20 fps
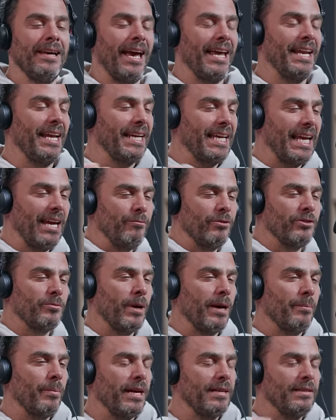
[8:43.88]
And I came with
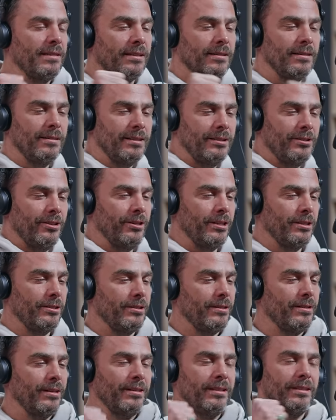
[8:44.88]
my bicycle, you know, I,
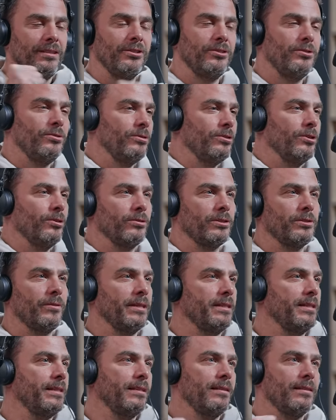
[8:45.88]
I needed to go
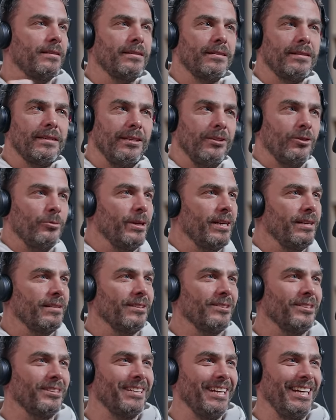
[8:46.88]
20 kilometers
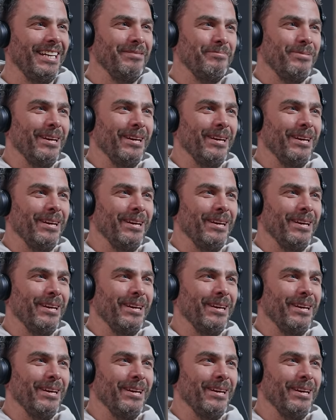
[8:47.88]
on a daily